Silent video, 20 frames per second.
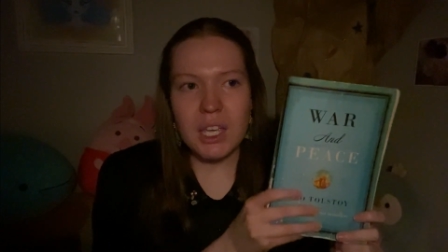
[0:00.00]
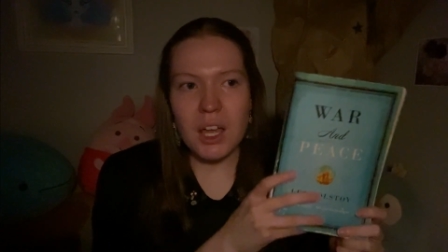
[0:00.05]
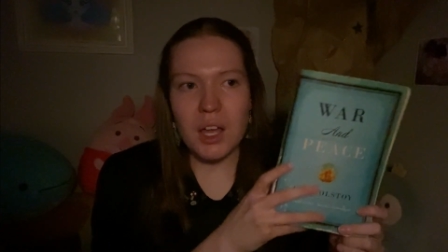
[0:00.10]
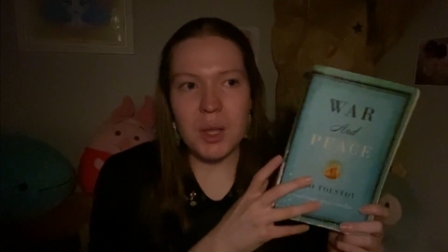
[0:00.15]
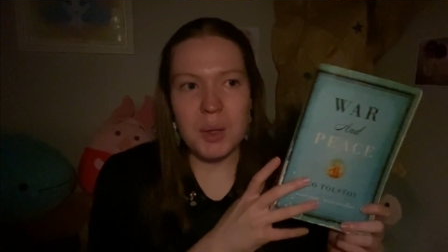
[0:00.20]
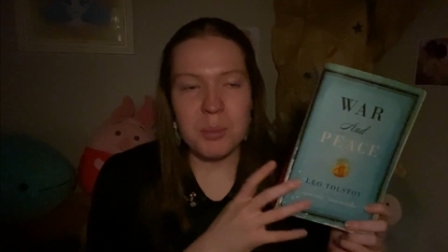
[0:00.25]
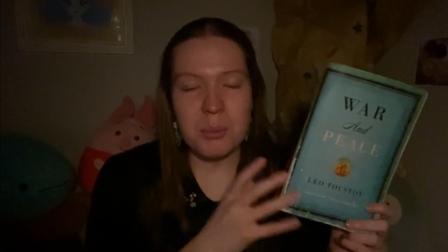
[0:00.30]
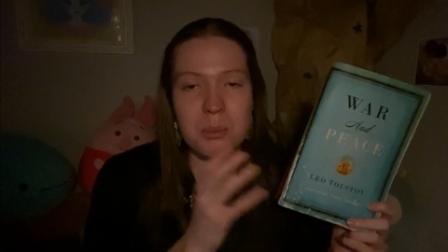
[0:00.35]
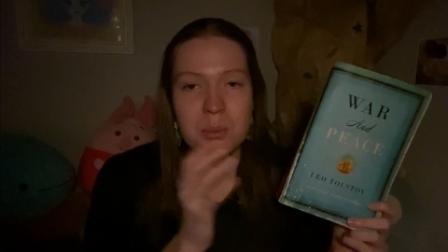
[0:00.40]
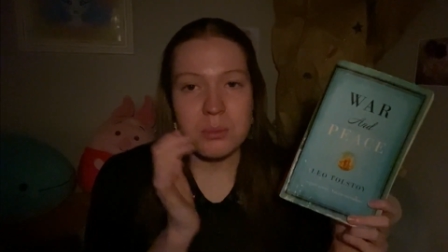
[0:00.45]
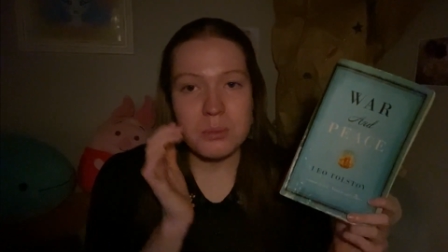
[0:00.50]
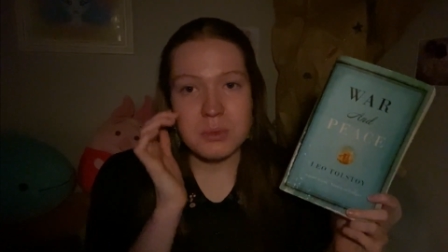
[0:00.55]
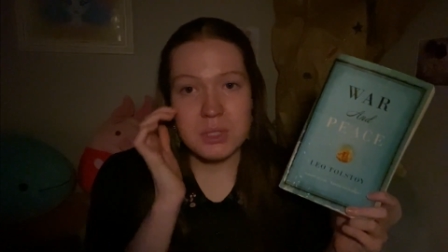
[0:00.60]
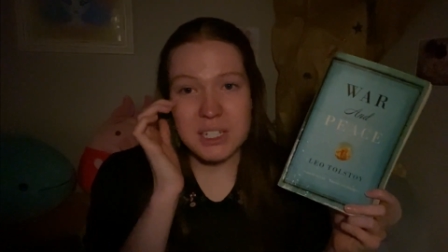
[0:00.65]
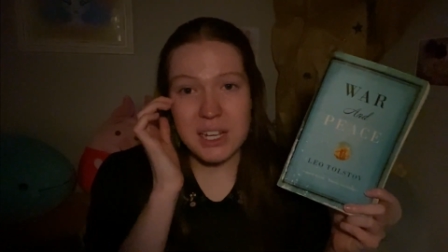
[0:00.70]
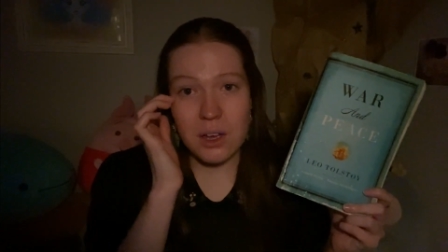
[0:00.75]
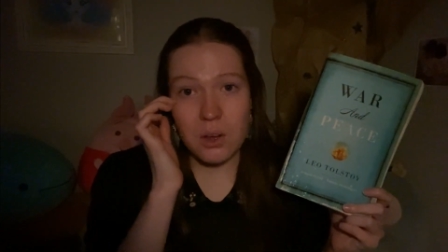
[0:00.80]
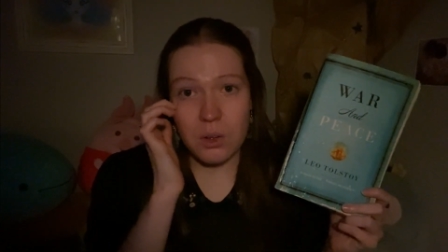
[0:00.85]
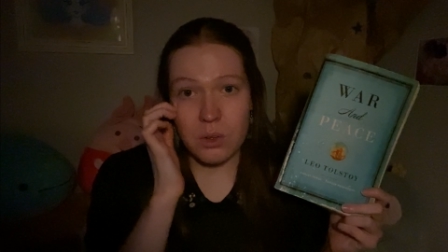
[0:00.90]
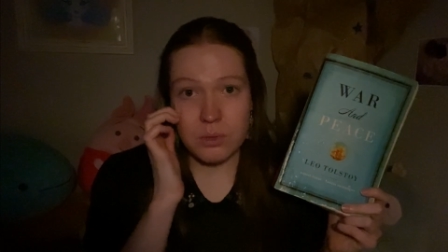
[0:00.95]

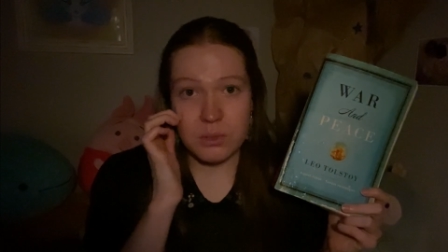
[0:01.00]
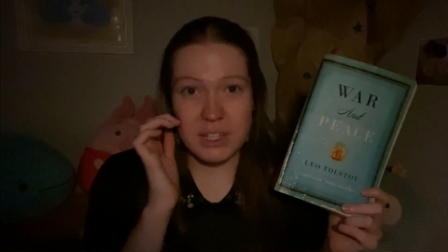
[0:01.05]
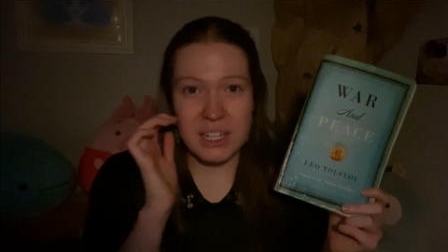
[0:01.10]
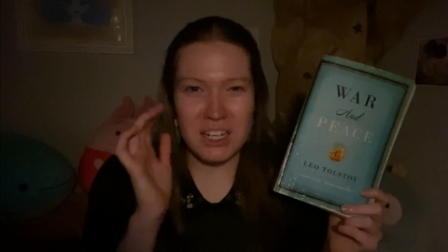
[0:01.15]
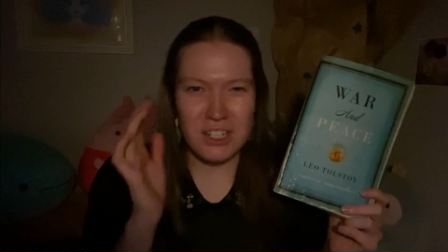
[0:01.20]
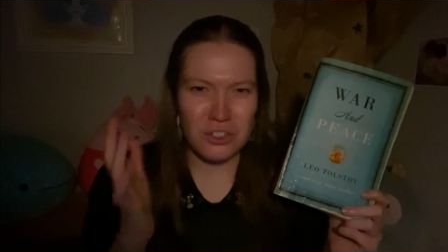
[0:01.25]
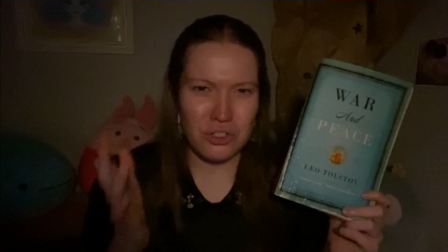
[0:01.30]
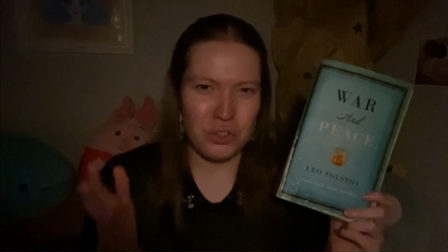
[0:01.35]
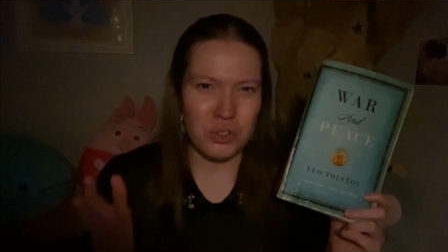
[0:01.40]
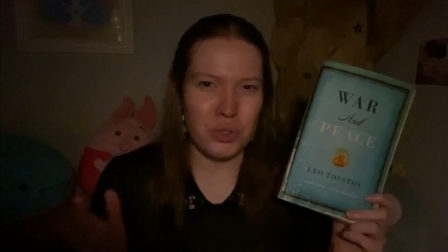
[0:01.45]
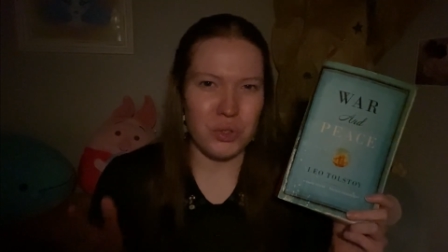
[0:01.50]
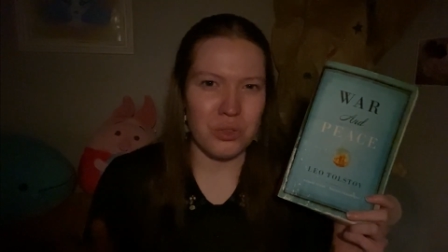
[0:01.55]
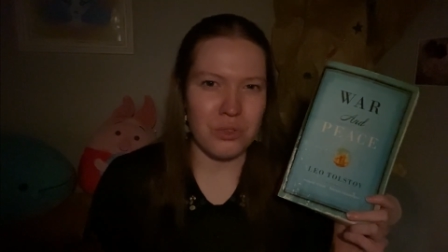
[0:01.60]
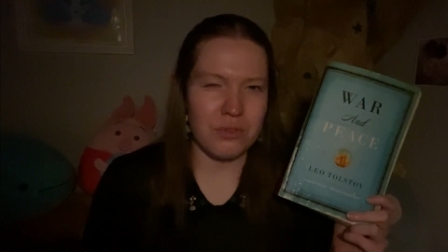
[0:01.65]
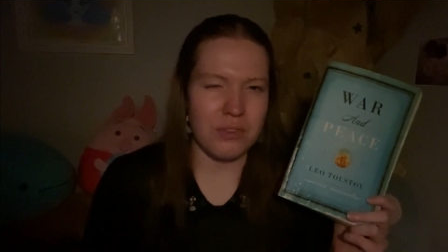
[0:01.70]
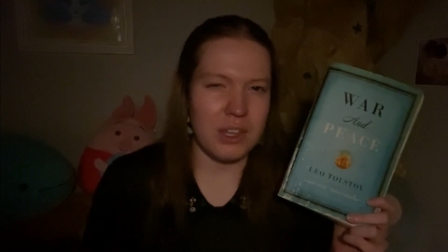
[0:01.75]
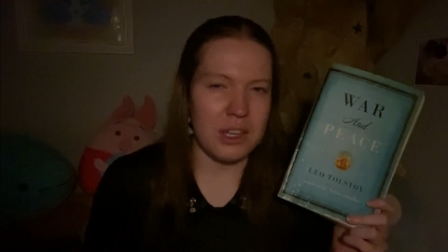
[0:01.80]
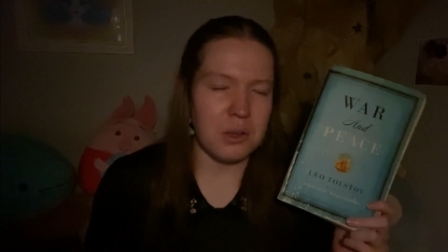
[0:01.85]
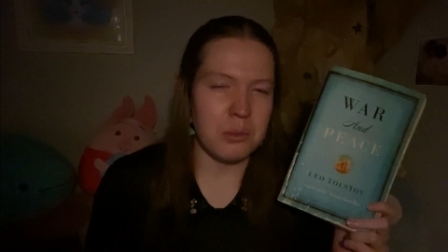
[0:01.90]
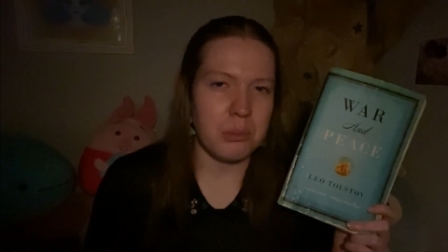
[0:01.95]
Now, that is
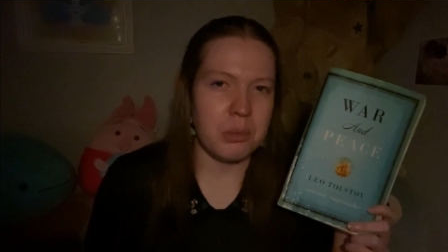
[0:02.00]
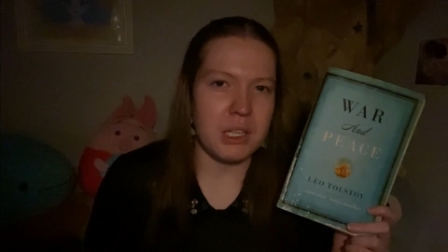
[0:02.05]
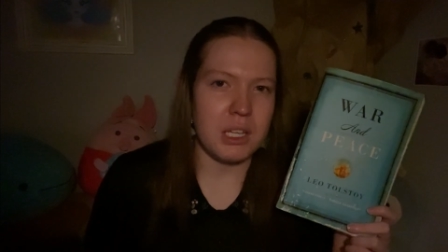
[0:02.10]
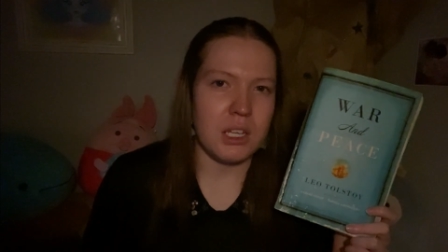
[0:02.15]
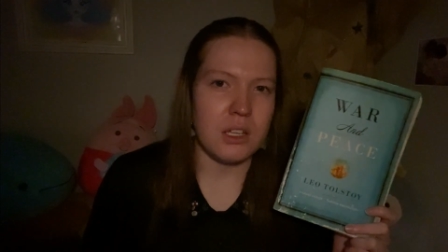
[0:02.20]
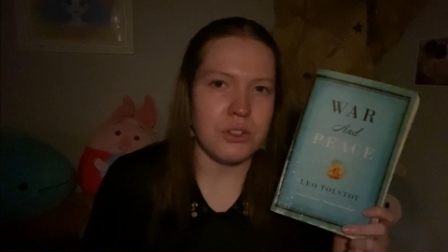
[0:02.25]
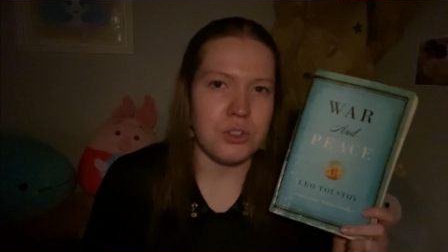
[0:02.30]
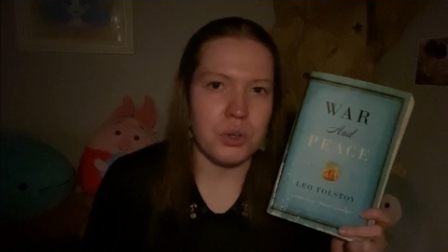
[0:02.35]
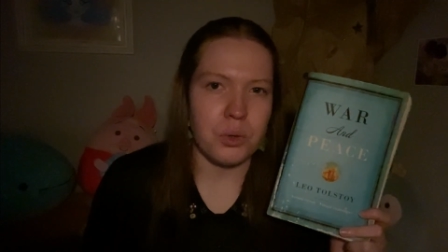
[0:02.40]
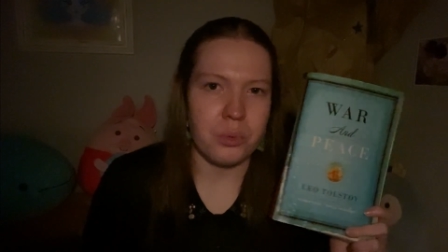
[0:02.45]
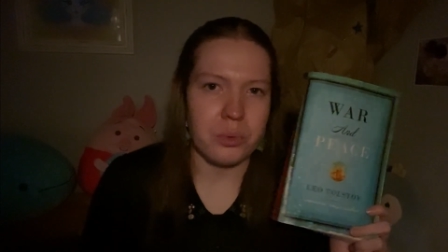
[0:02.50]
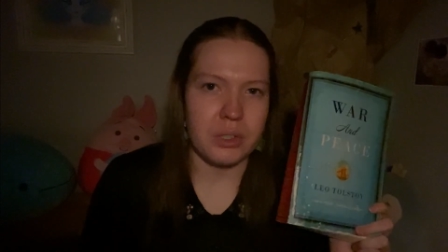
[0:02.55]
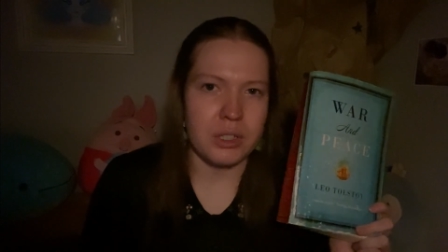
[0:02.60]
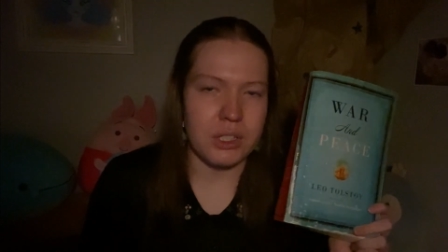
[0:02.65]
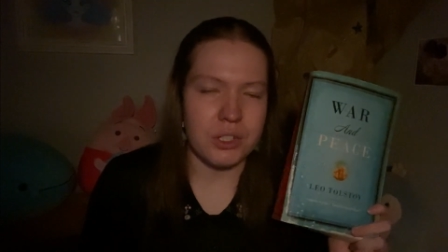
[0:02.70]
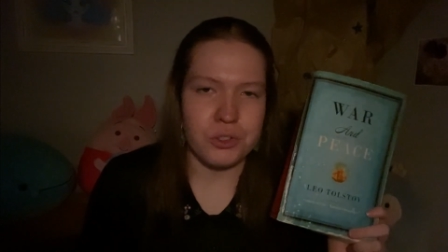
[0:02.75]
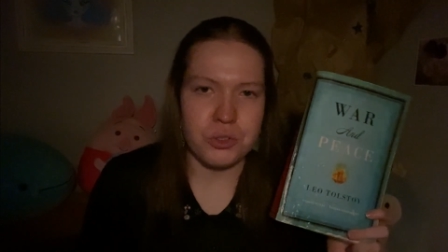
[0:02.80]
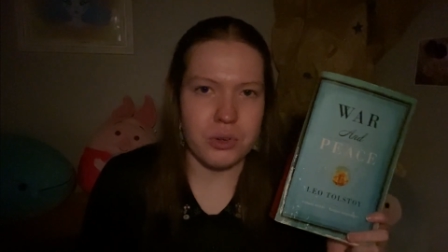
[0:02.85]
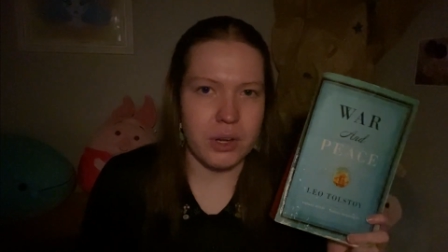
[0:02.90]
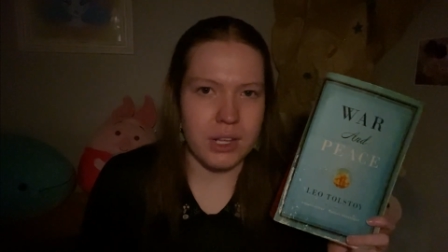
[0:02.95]
true, V&P don't
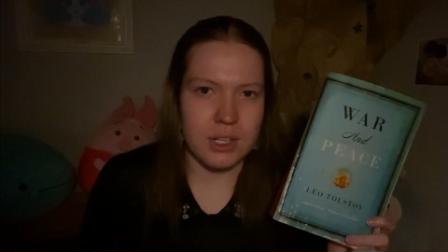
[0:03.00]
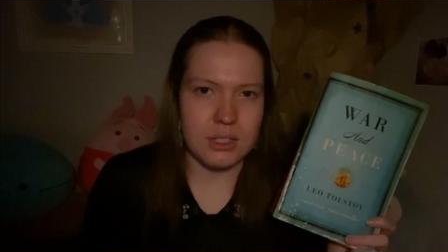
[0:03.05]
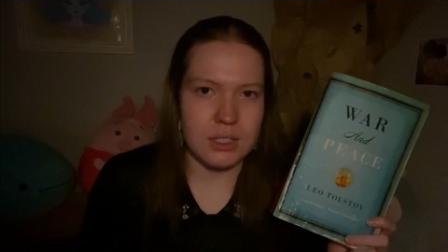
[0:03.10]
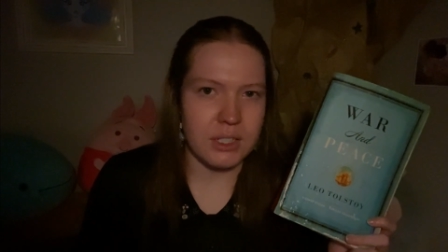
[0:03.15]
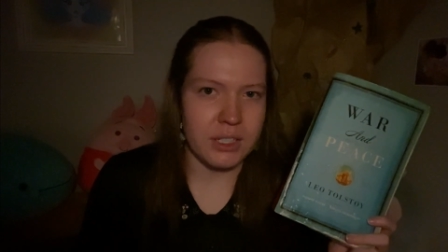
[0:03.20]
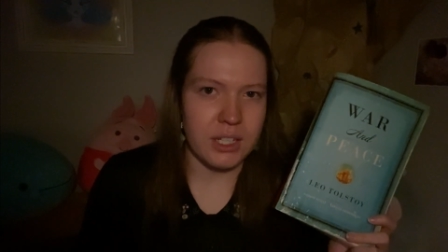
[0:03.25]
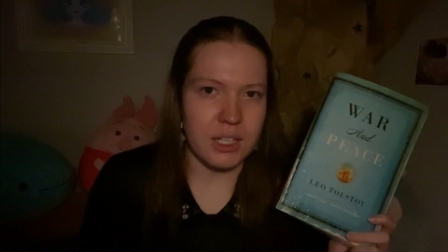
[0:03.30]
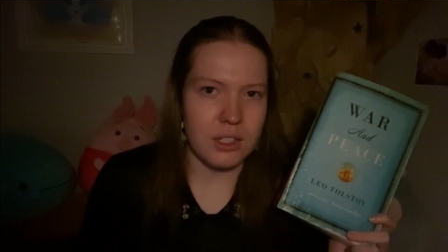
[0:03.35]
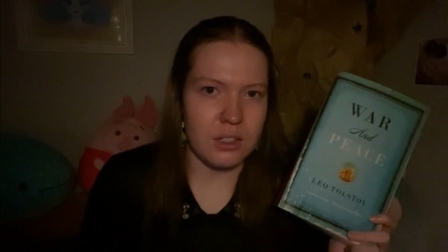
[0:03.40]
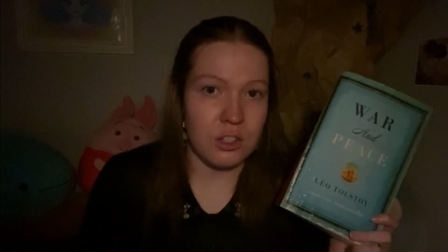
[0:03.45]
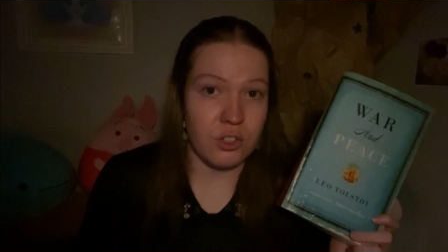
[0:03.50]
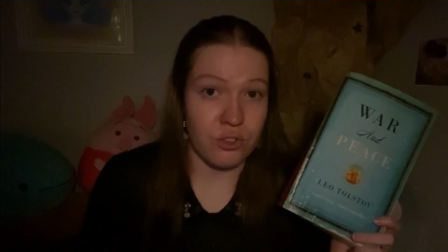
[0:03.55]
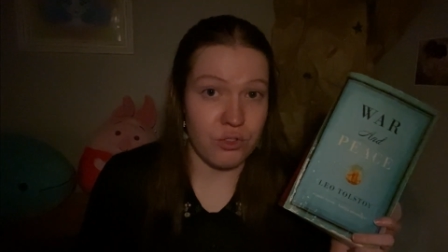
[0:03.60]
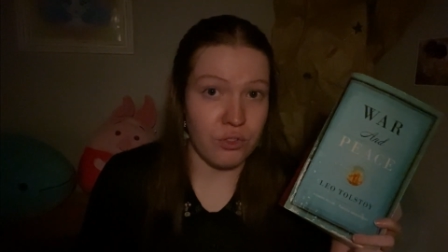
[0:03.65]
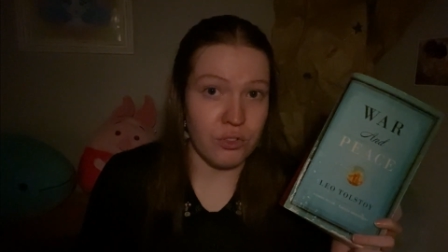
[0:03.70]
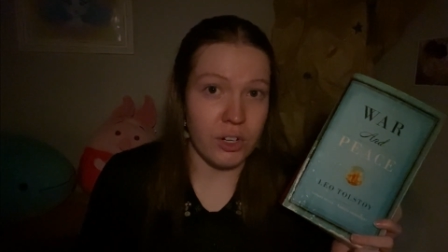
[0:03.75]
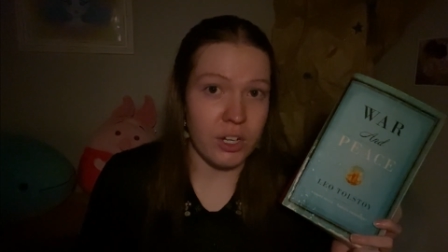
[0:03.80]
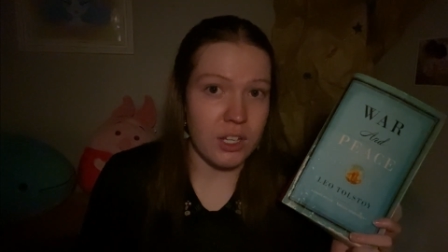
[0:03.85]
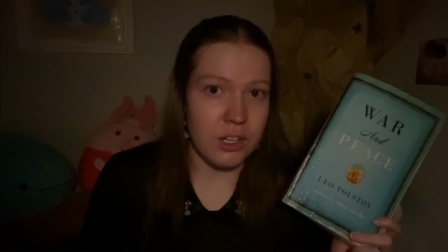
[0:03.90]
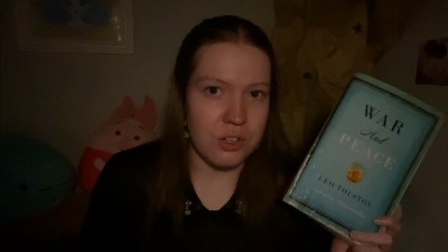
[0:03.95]
really translate the
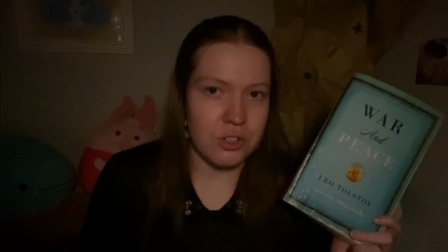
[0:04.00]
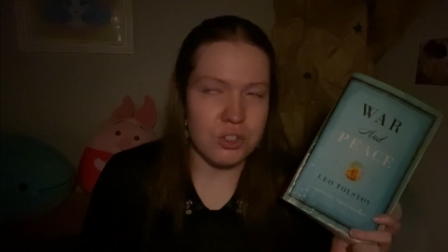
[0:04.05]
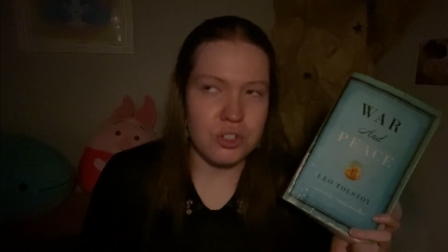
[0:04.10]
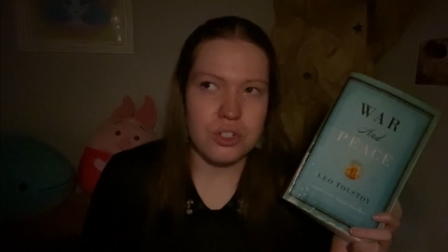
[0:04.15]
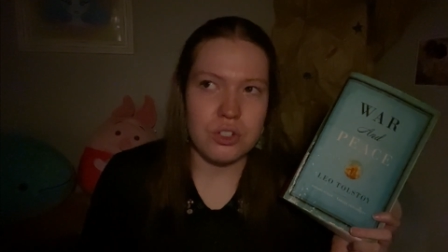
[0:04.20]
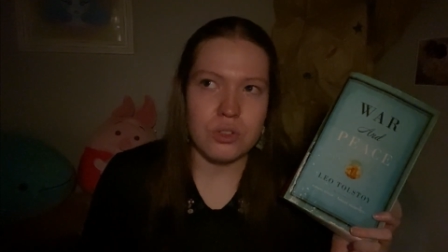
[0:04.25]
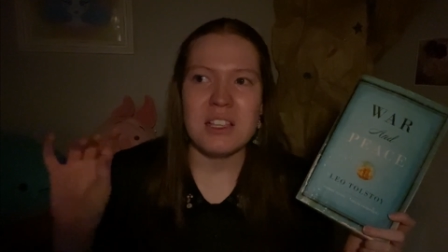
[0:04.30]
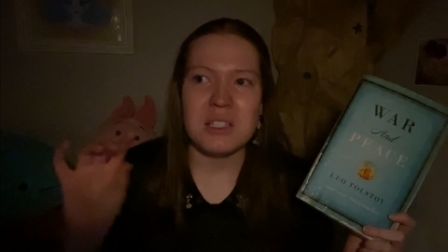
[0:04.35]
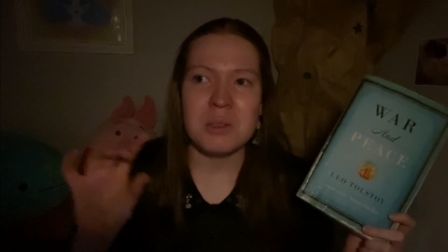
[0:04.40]
French.